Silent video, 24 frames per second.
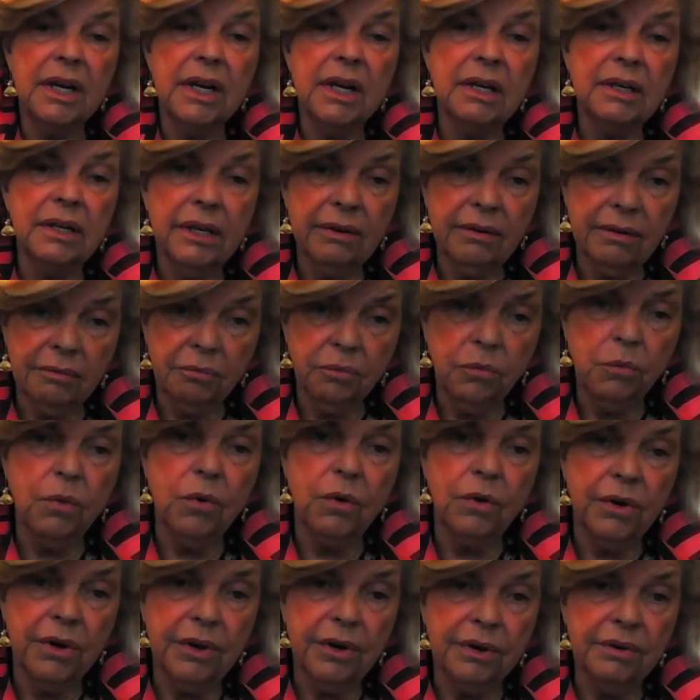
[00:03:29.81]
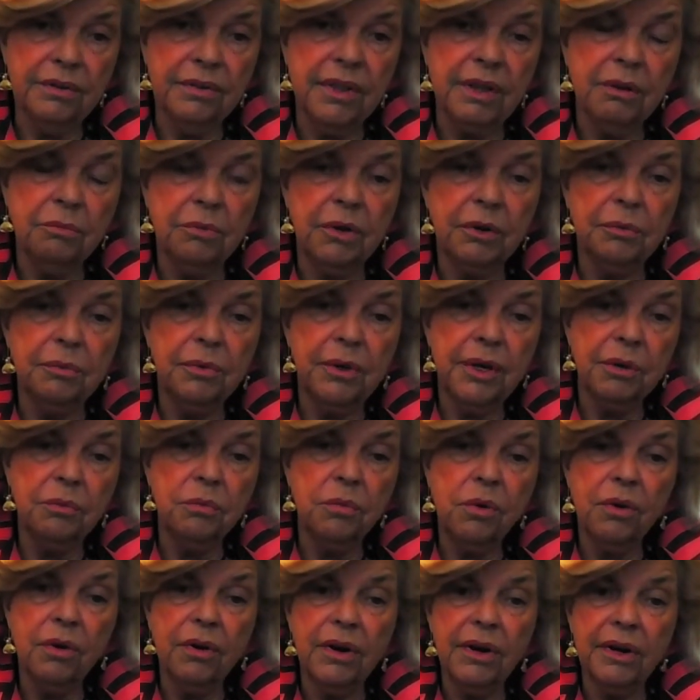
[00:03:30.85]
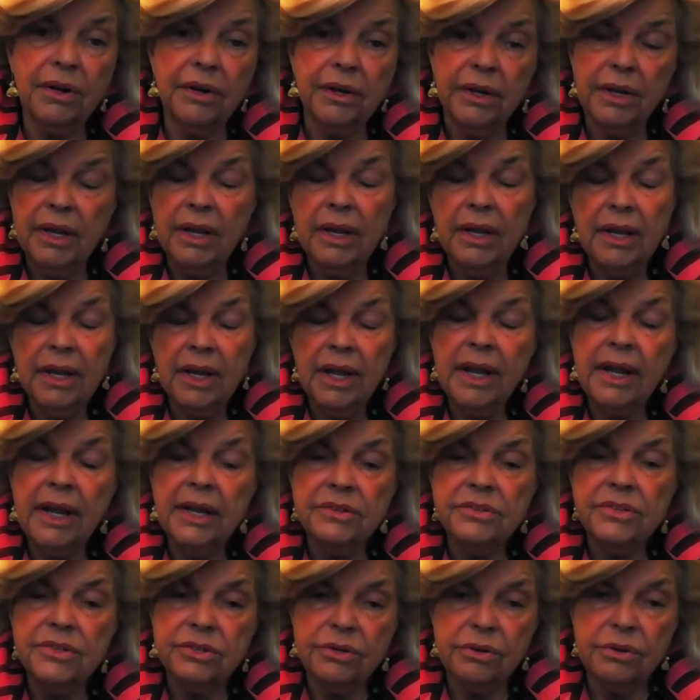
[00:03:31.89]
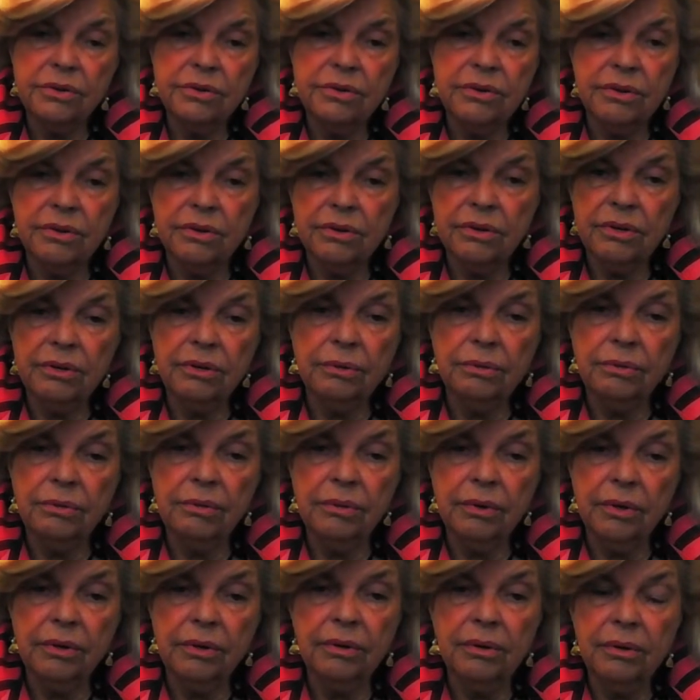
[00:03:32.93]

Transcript: an award that would reward a student who